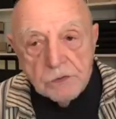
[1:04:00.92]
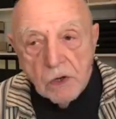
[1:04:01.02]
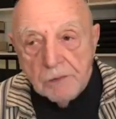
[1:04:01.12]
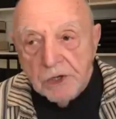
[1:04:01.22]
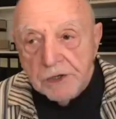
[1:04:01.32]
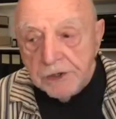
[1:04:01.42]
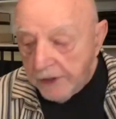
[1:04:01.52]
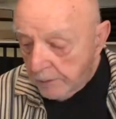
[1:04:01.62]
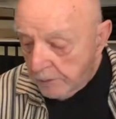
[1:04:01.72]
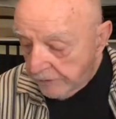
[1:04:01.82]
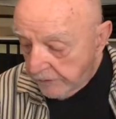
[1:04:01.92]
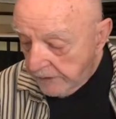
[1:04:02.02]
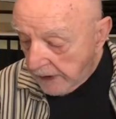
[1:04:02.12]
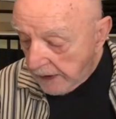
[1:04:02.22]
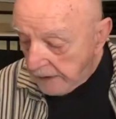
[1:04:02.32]
no, I'm not a camera
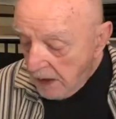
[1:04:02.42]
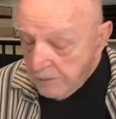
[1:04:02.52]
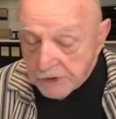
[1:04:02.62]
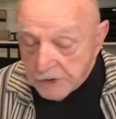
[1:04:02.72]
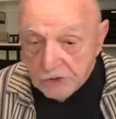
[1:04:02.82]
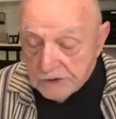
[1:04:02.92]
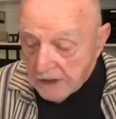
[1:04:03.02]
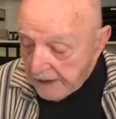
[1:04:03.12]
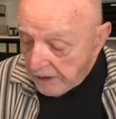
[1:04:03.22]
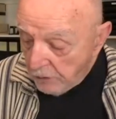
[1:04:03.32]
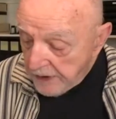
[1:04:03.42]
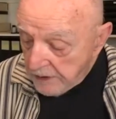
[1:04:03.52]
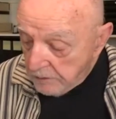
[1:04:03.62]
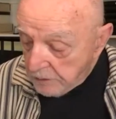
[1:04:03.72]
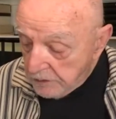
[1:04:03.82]
nut, but Josiah, we
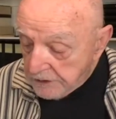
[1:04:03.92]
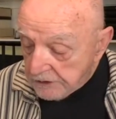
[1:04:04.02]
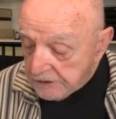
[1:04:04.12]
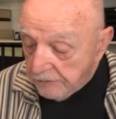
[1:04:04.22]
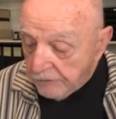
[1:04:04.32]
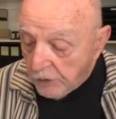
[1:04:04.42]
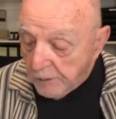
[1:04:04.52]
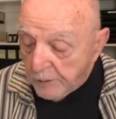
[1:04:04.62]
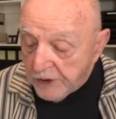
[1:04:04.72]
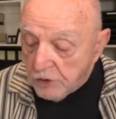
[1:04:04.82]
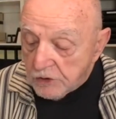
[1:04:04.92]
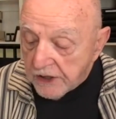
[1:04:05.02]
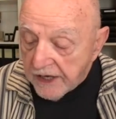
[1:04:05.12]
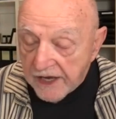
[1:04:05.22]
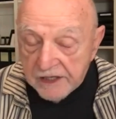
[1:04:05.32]
just informed we use the
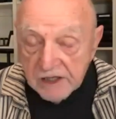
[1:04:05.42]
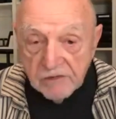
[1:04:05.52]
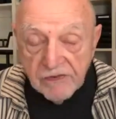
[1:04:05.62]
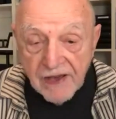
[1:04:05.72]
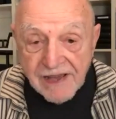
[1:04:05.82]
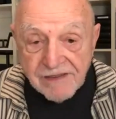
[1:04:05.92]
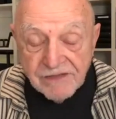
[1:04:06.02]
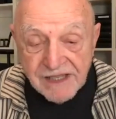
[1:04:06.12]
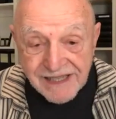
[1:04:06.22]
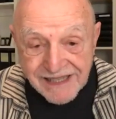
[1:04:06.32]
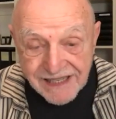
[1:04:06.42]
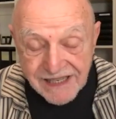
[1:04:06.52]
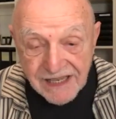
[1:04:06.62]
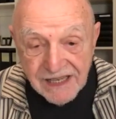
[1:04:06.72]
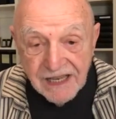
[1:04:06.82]
Canon
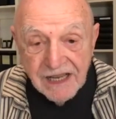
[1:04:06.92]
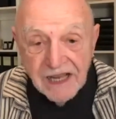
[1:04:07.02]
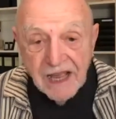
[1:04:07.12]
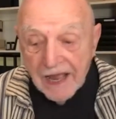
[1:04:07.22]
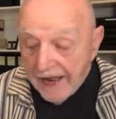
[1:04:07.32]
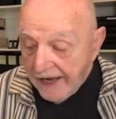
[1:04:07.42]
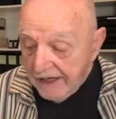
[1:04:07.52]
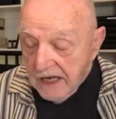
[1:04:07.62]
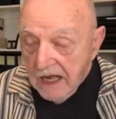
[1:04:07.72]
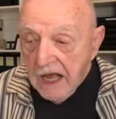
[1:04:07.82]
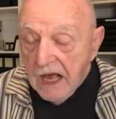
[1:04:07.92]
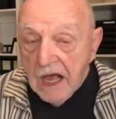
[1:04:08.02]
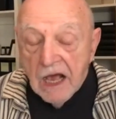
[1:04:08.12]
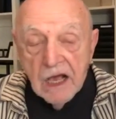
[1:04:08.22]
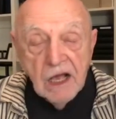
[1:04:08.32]
5D and
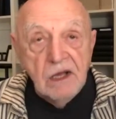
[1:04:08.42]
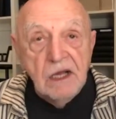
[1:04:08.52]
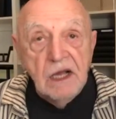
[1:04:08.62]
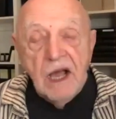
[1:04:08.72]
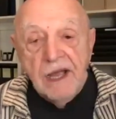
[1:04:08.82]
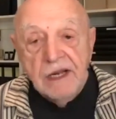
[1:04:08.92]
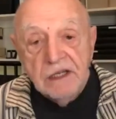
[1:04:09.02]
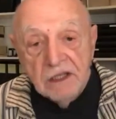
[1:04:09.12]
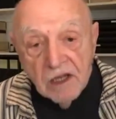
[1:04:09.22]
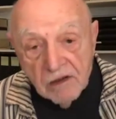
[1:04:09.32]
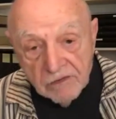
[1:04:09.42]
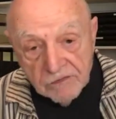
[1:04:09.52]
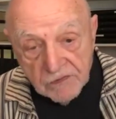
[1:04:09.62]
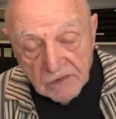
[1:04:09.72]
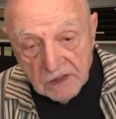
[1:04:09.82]
uh, I
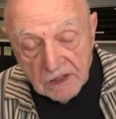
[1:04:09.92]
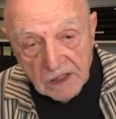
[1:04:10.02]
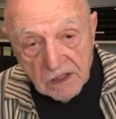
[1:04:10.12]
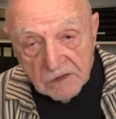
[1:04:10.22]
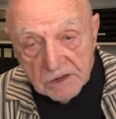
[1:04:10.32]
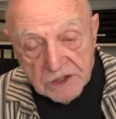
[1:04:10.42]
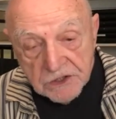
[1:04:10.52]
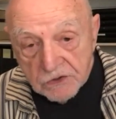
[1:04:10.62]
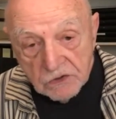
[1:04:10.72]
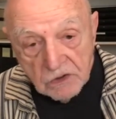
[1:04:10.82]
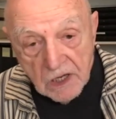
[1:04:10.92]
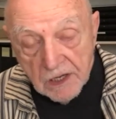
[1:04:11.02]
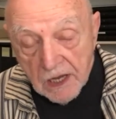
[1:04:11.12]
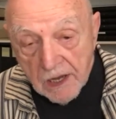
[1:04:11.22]
love uh, digital